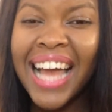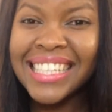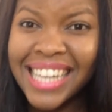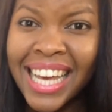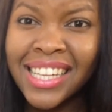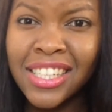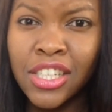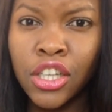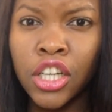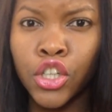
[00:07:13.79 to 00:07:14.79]
a
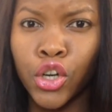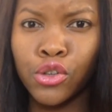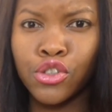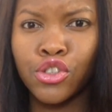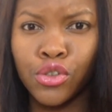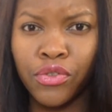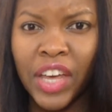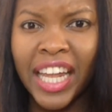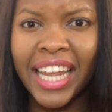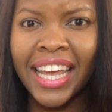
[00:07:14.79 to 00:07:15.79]
test, it goes to
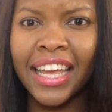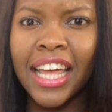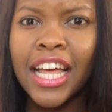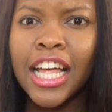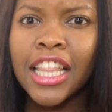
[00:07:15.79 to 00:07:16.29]
failing